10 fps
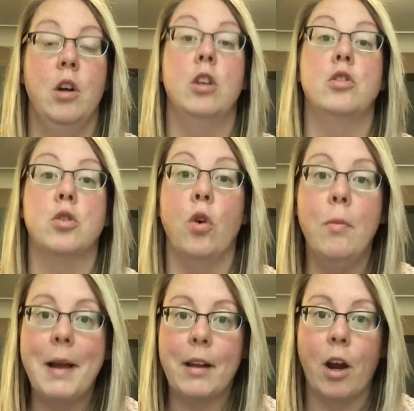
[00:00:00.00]

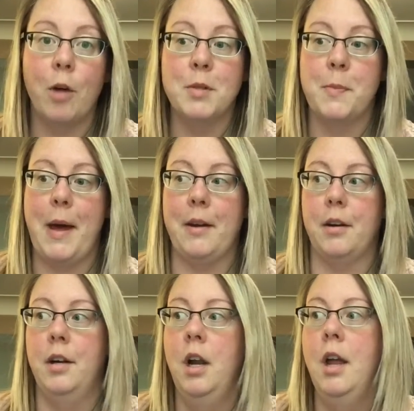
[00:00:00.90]
control my carbs
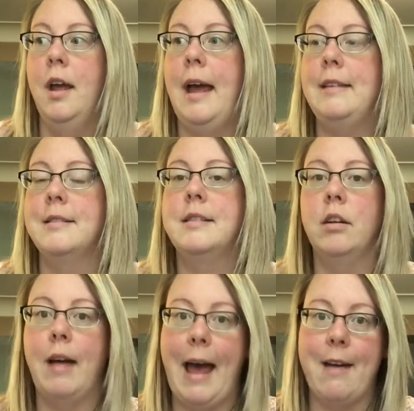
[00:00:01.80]
better and
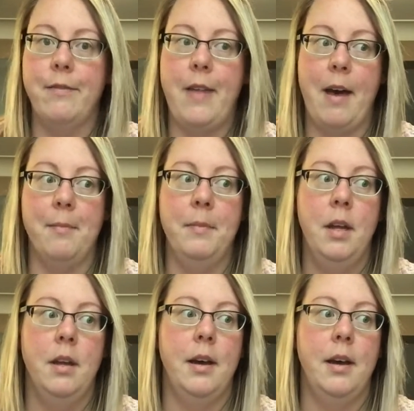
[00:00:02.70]
still have them,